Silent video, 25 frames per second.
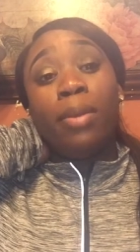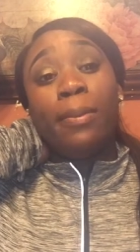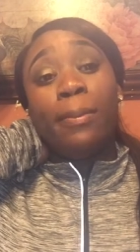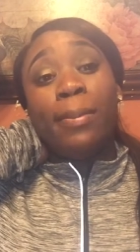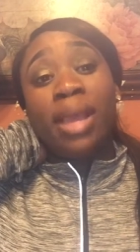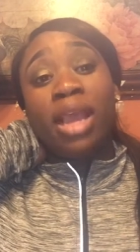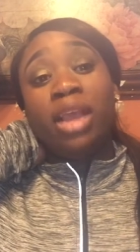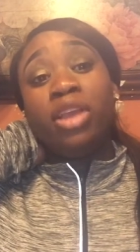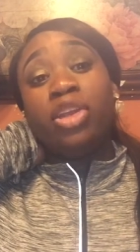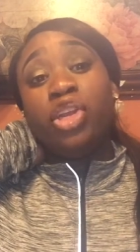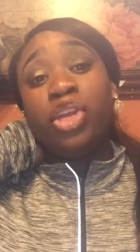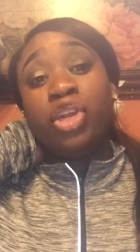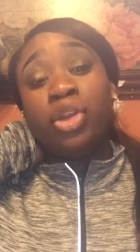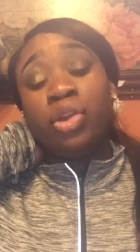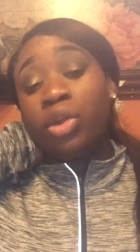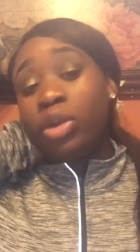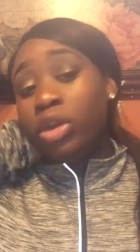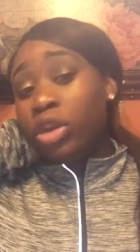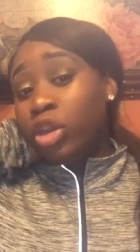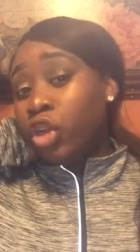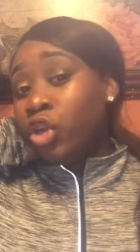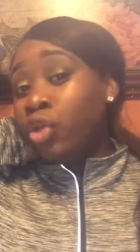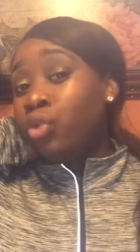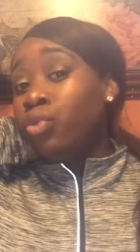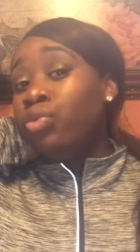to make sure
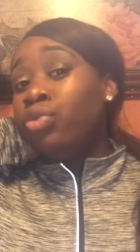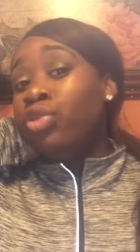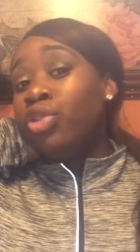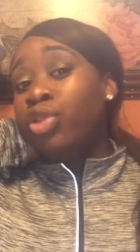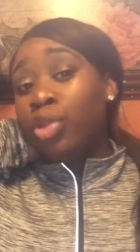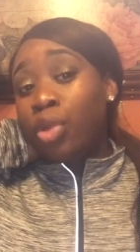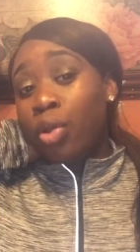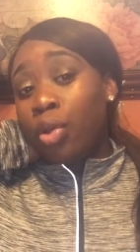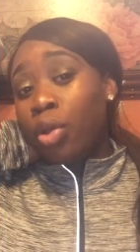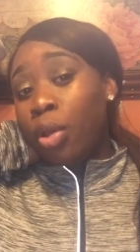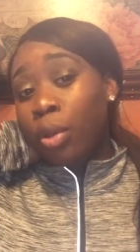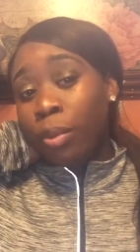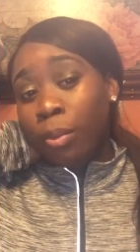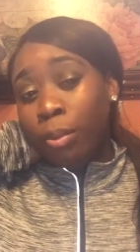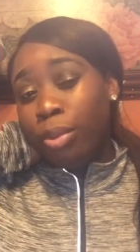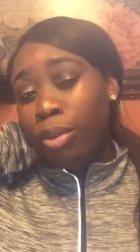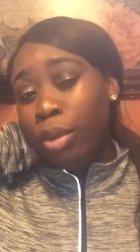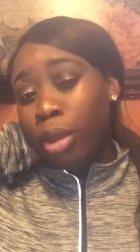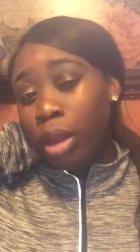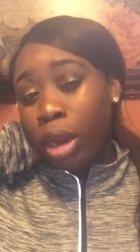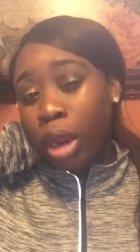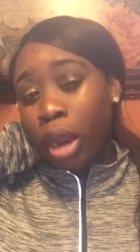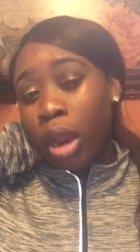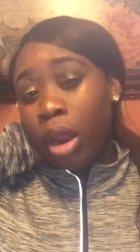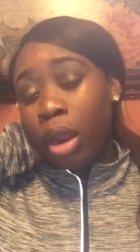that you still gonna
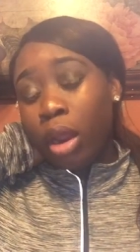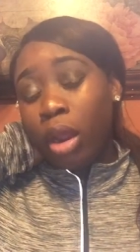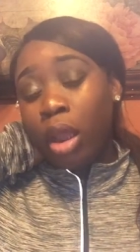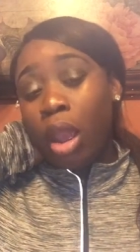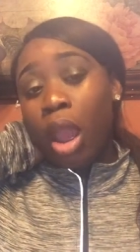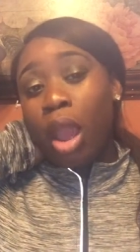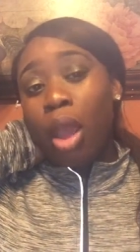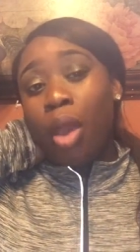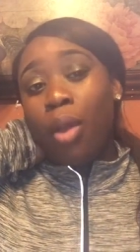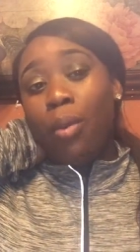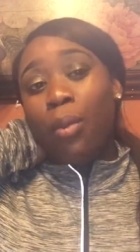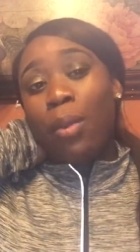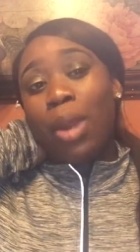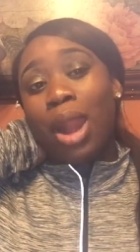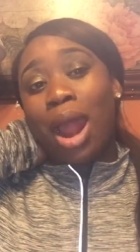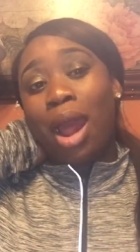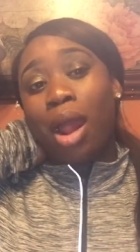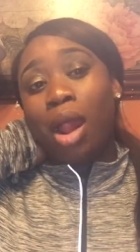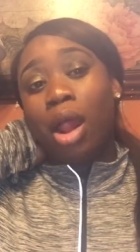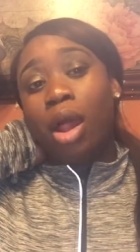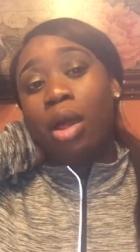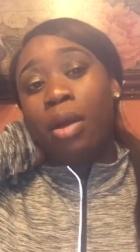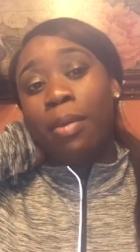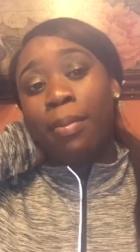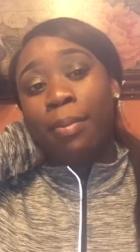be there when I
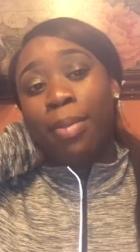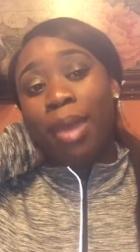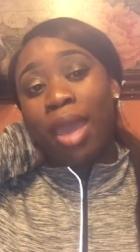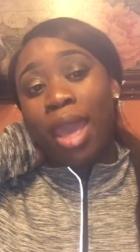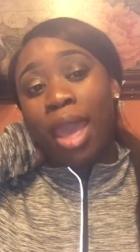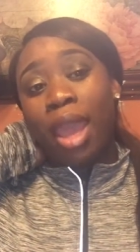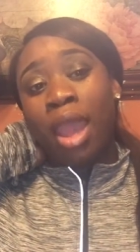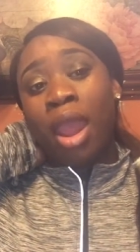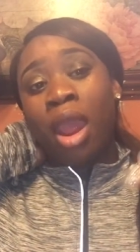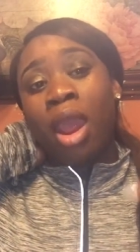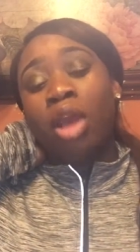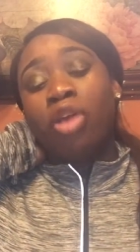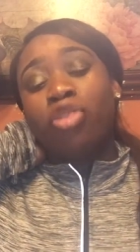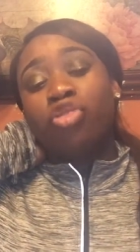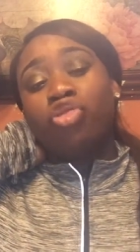come back.